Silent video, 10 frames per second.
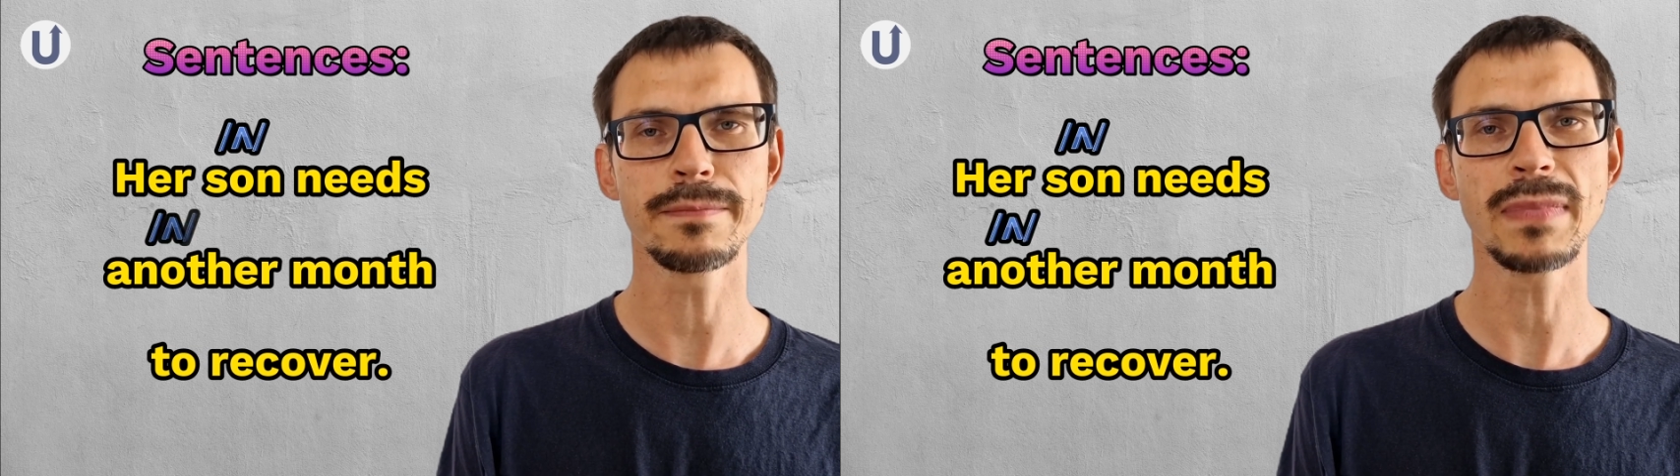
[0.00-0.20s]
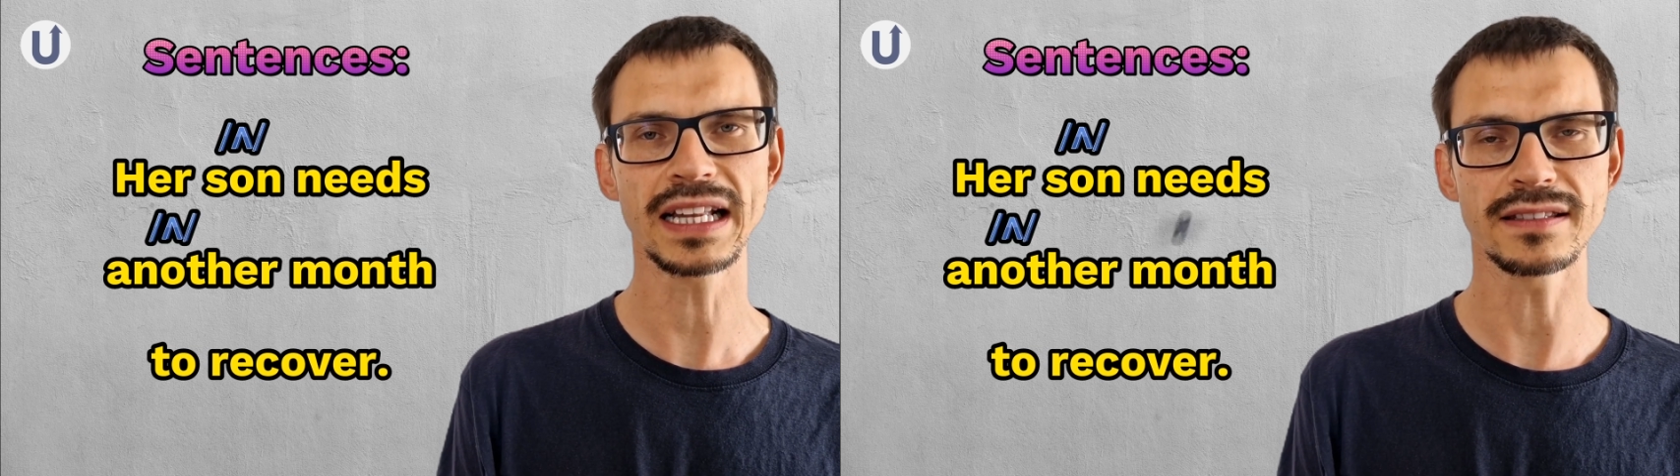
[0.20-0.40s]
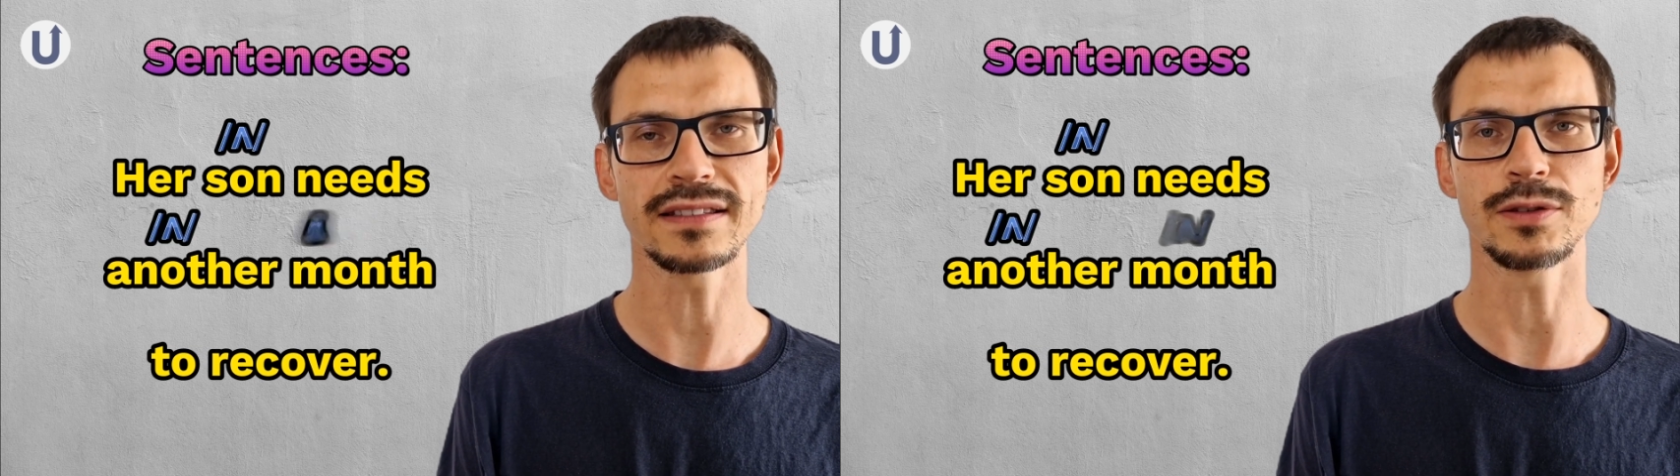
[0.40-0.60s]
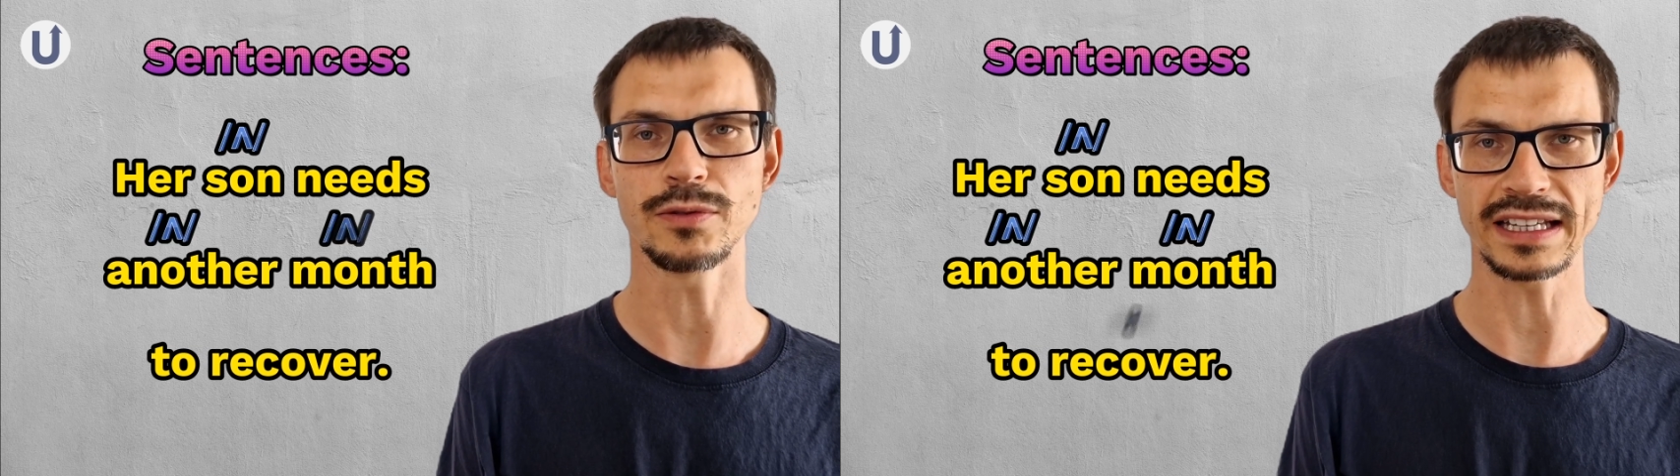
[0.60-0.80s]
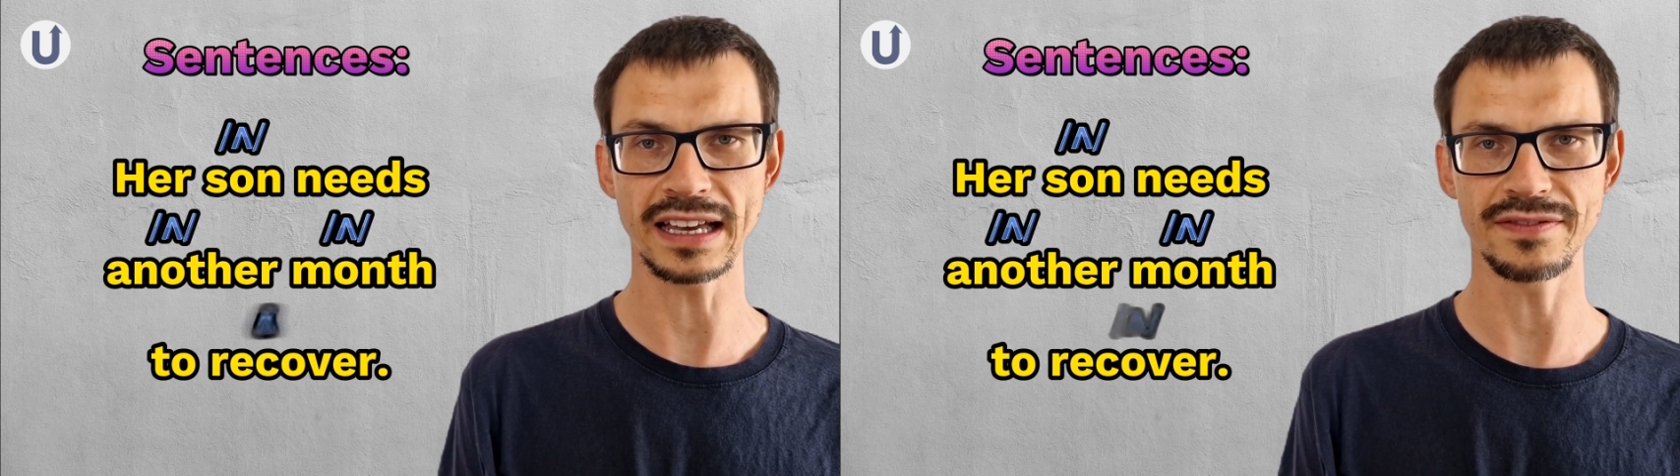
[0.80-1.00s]
month to
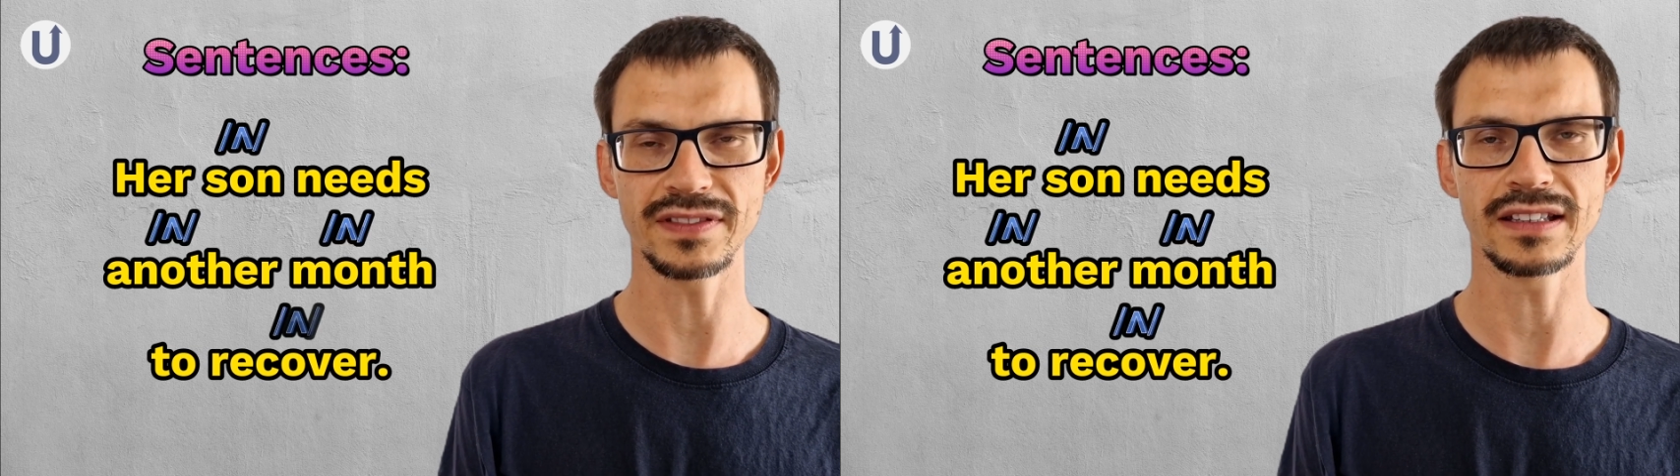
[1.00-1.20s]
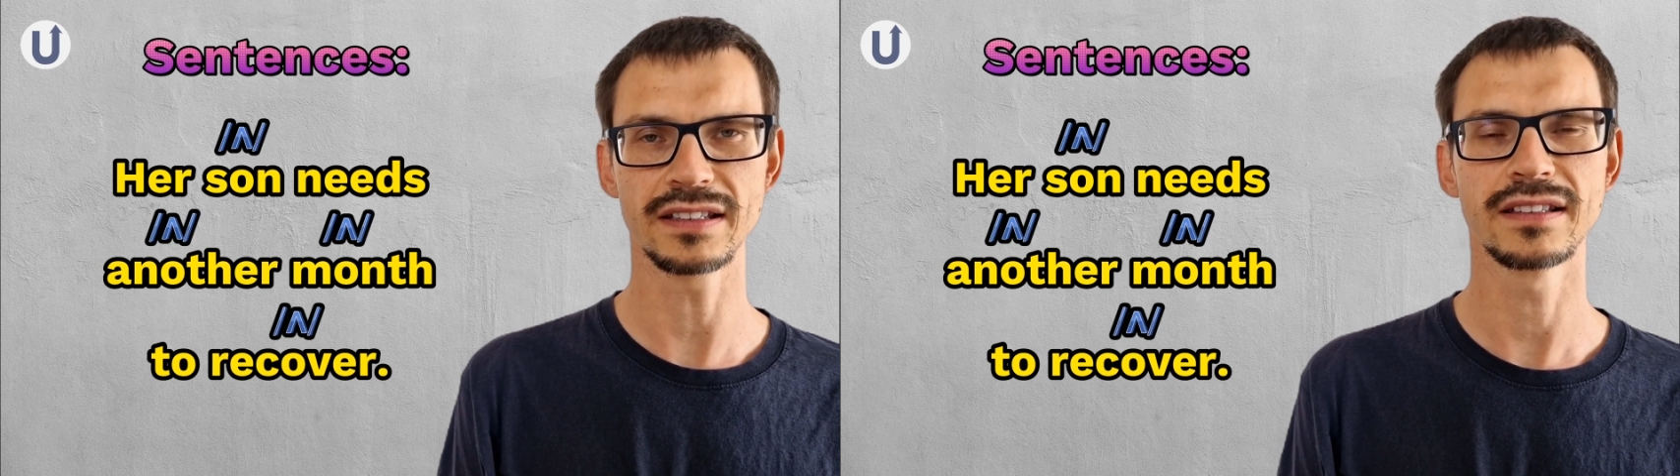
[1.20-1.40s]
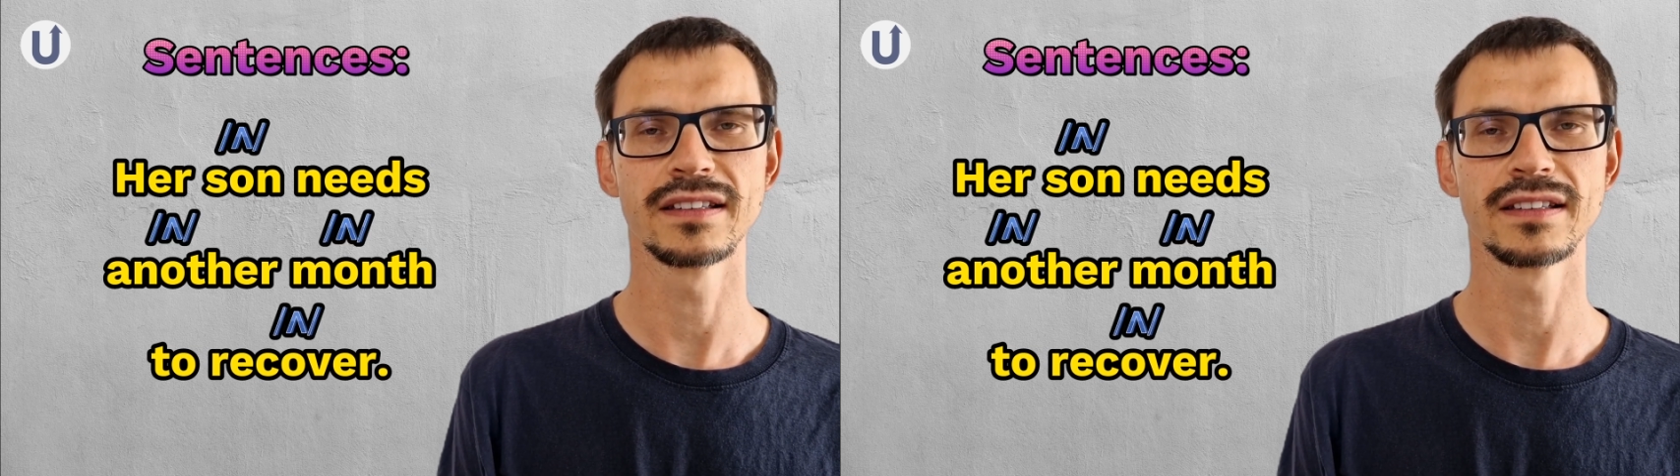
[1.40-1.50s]
recover.